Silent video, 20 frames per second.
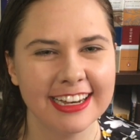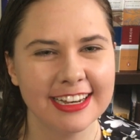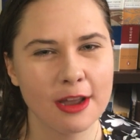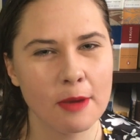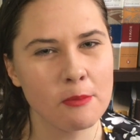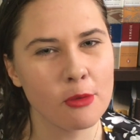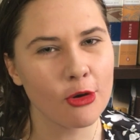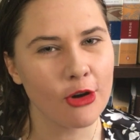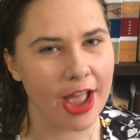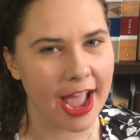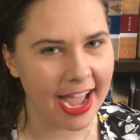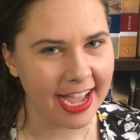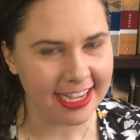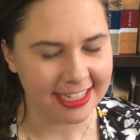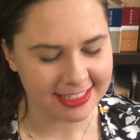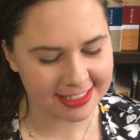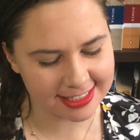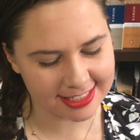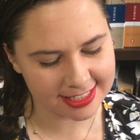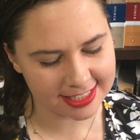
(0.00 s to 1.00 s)
Number
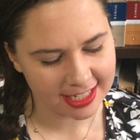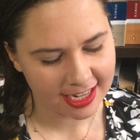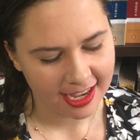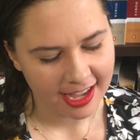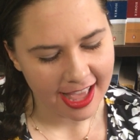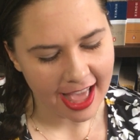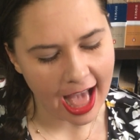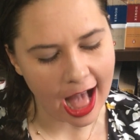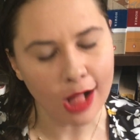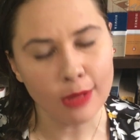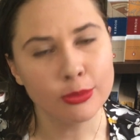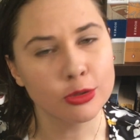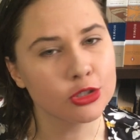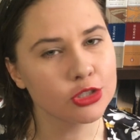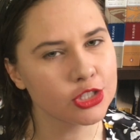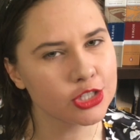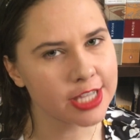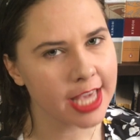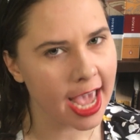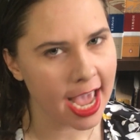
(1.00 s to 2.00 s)
8,
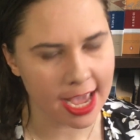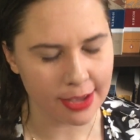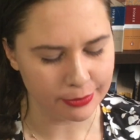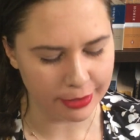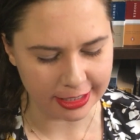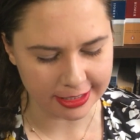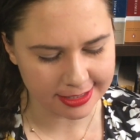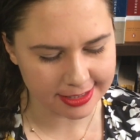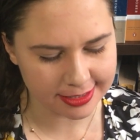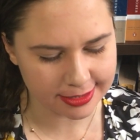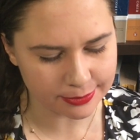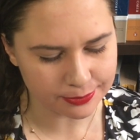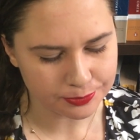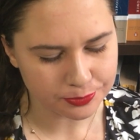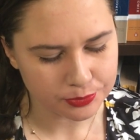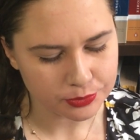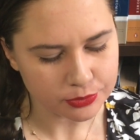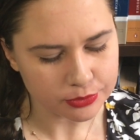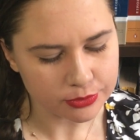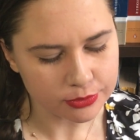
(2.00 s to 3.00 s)
Albert Camus.
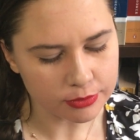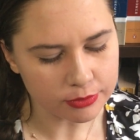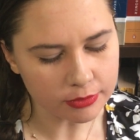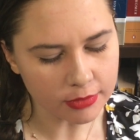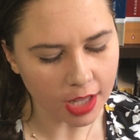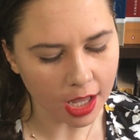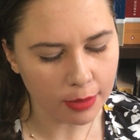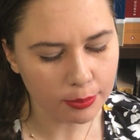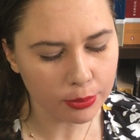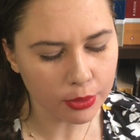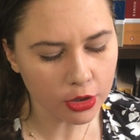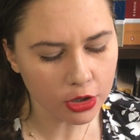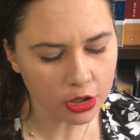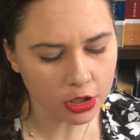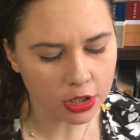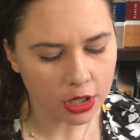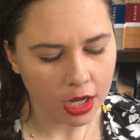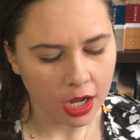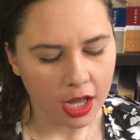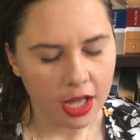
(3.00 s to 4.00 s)
A
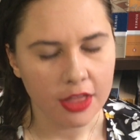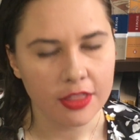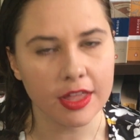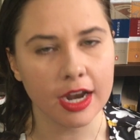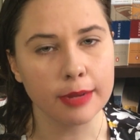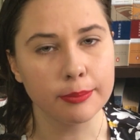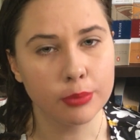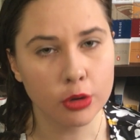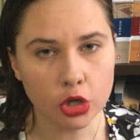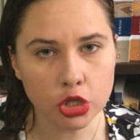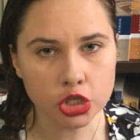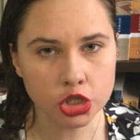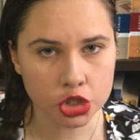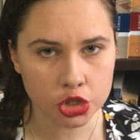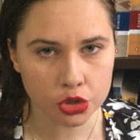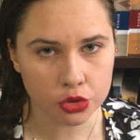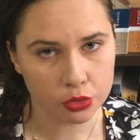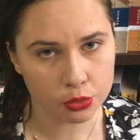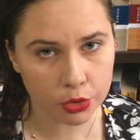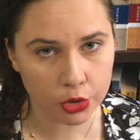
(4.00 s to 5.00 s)
book that I
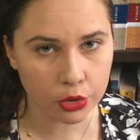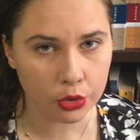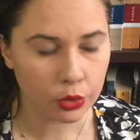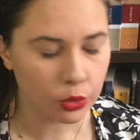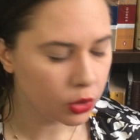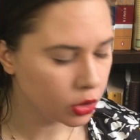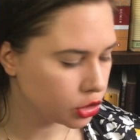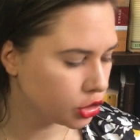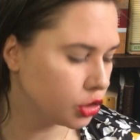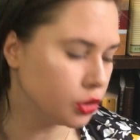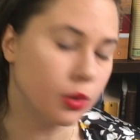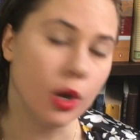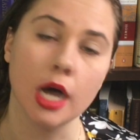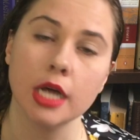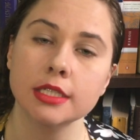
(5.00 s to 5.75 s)
pushed through to